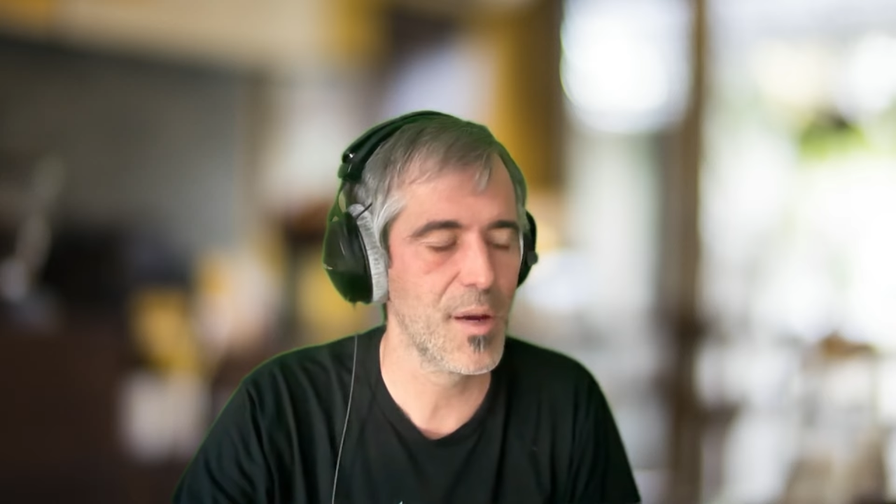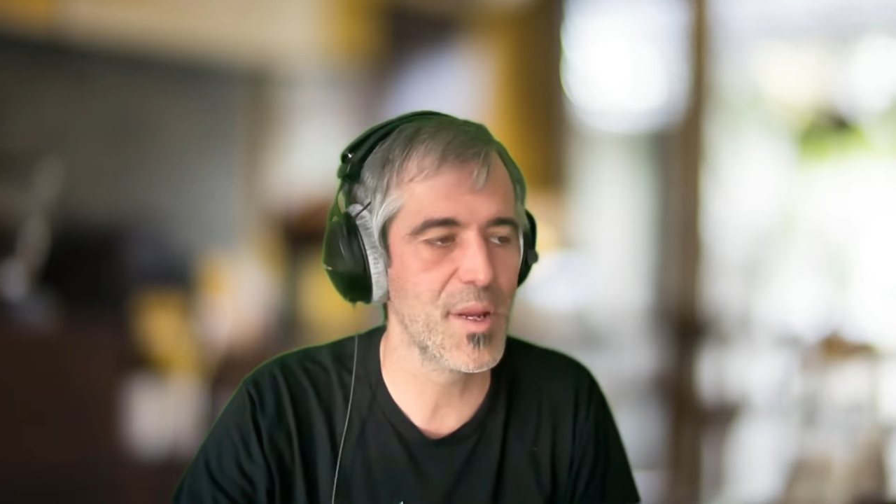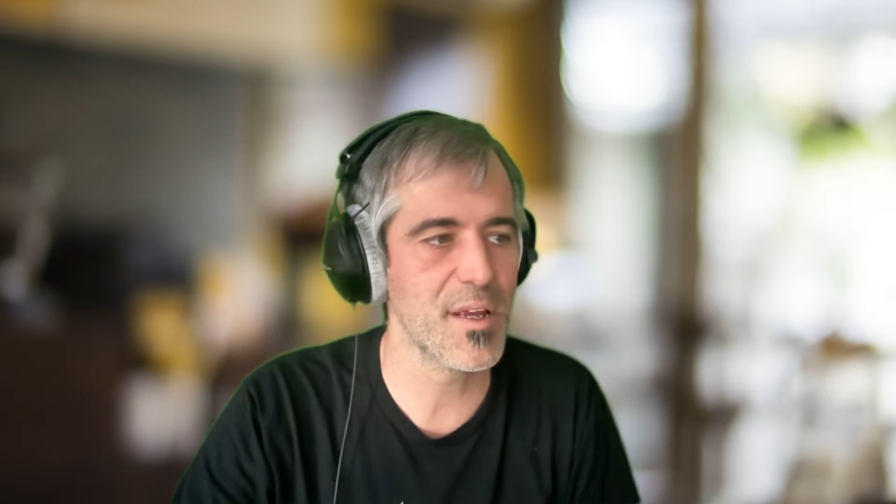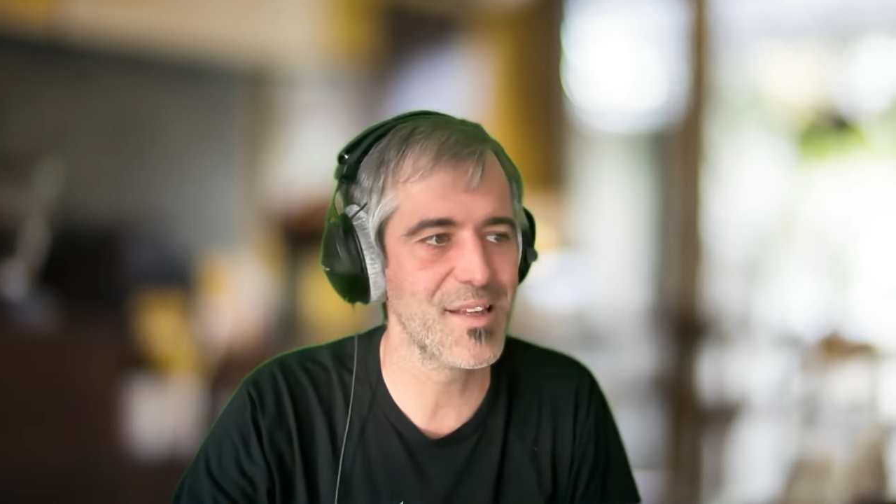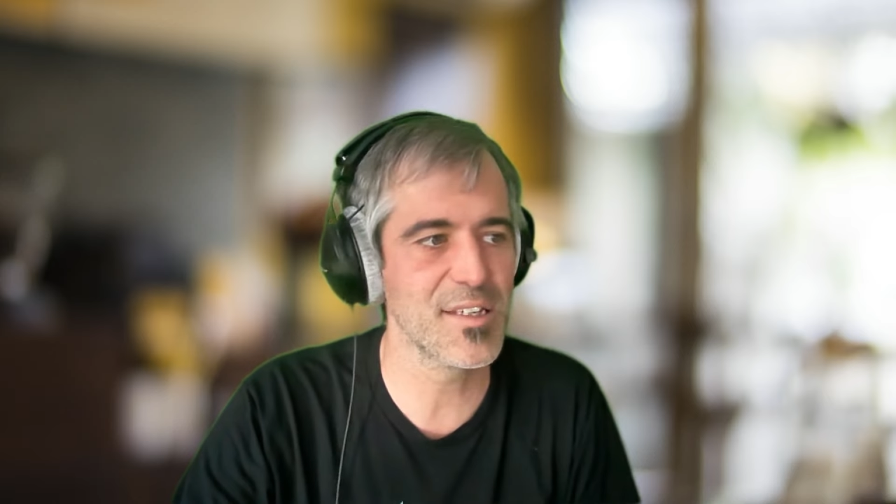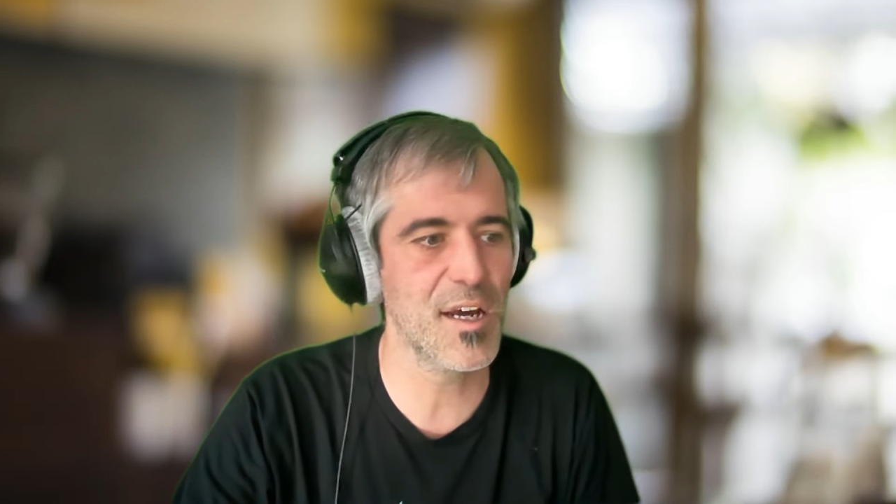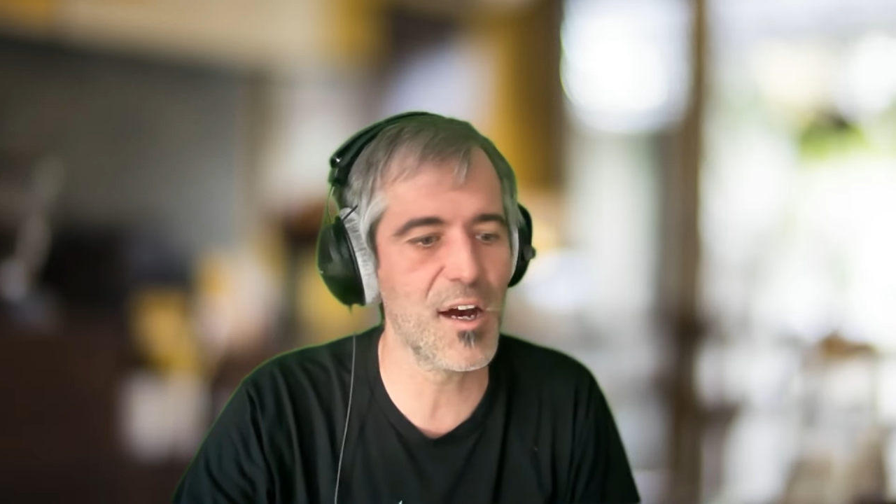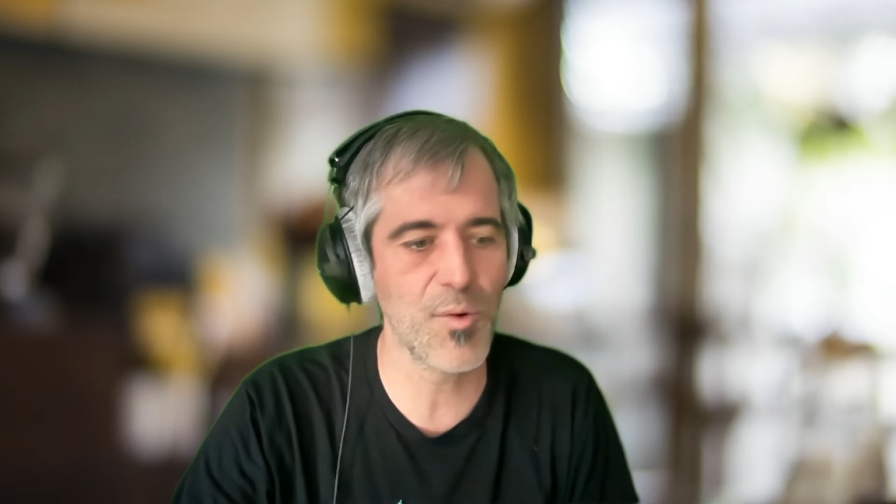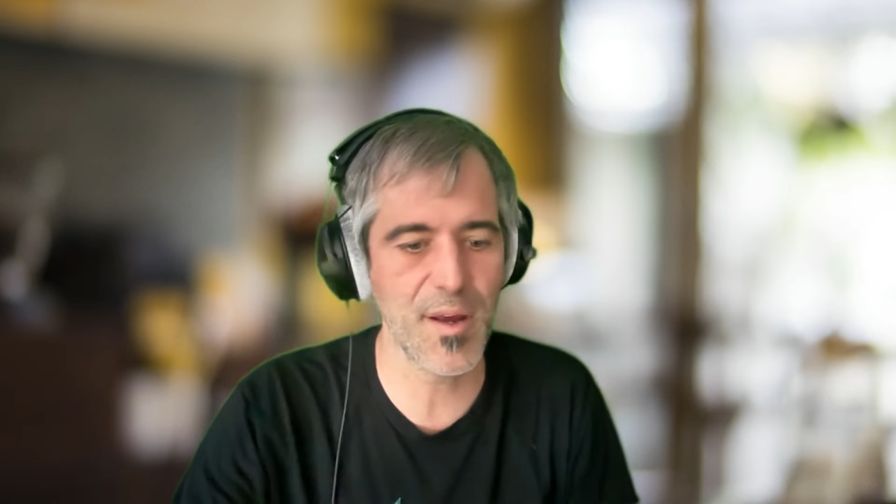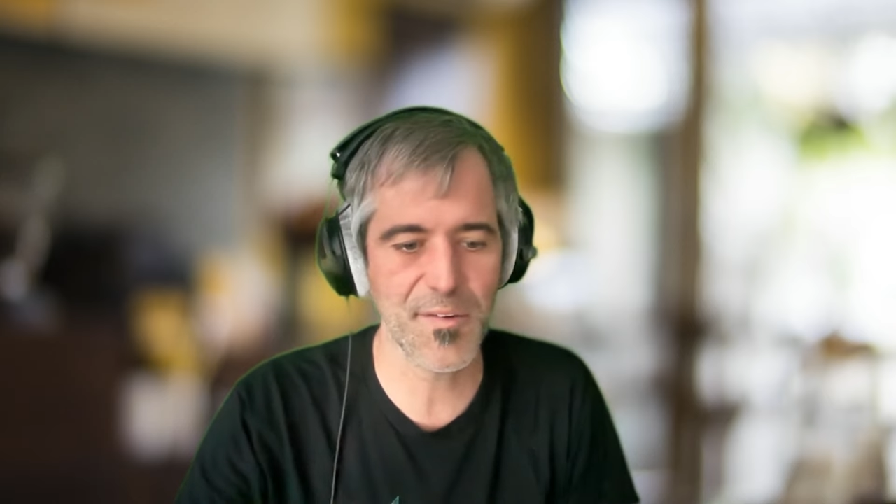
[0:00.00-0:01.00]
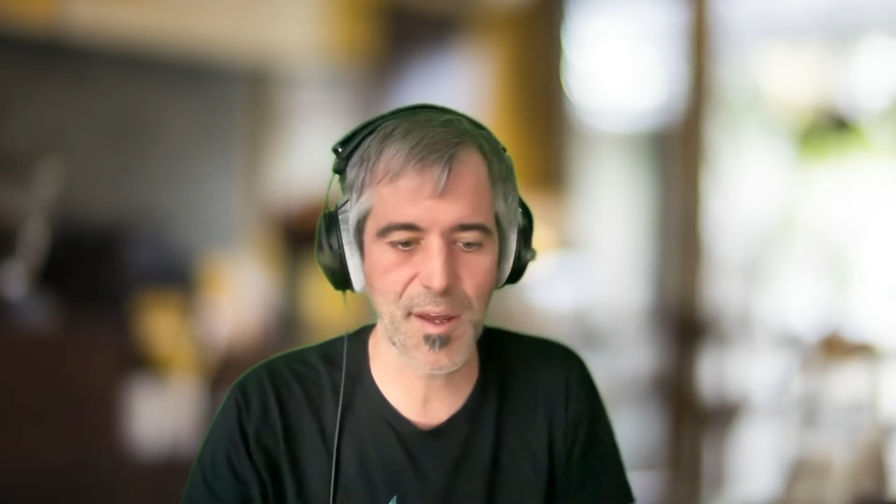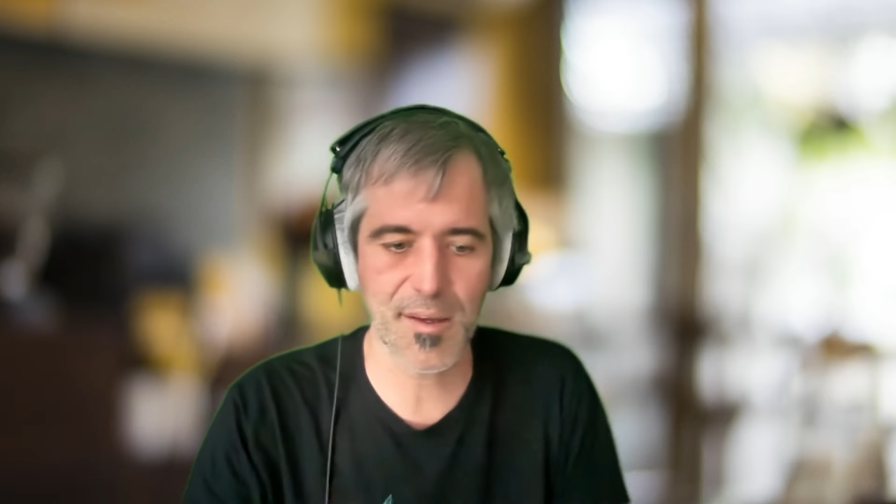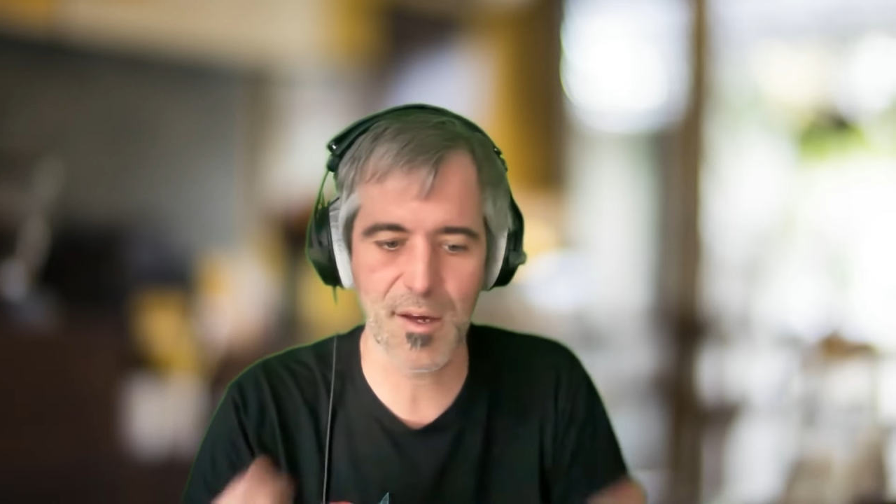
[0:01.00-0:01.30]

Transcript: i mean it's not always like